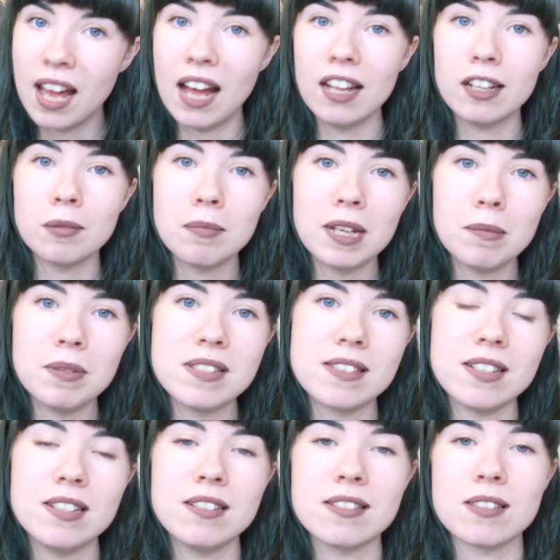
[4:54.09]
and there might be
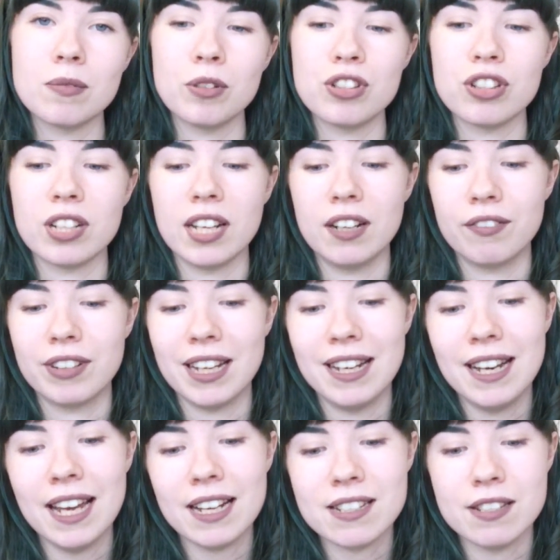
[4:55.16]
scenes which are kind of
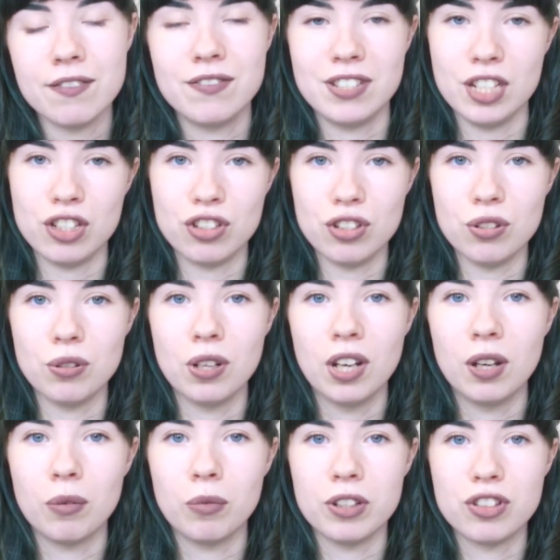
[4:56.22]
connective tissue
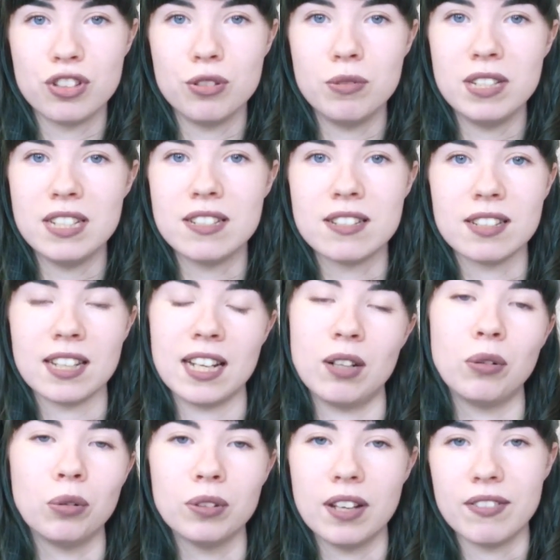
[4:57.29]
which you need to kind
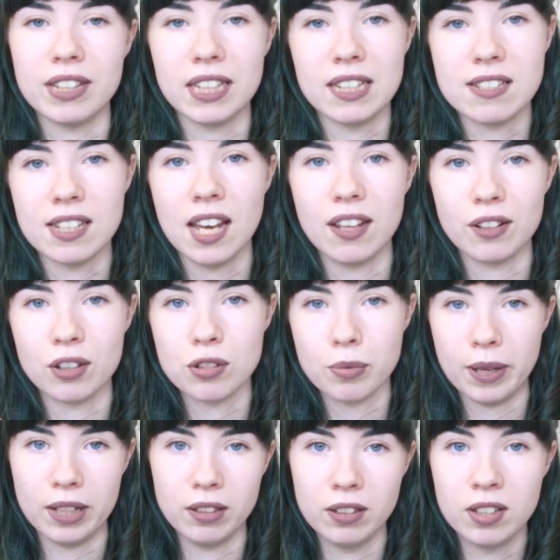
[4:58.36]
of hold everything together as
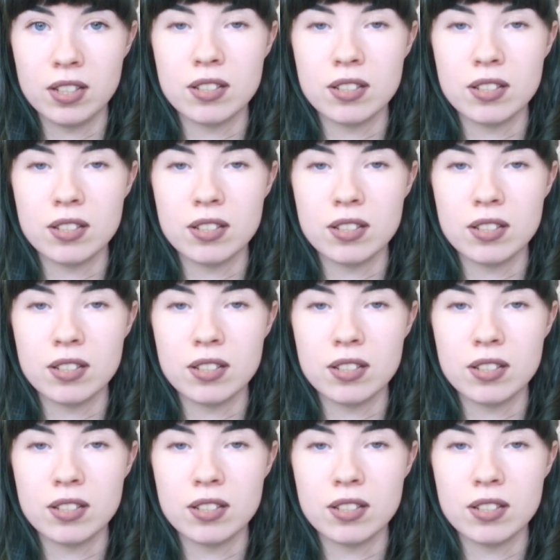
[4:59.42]
well.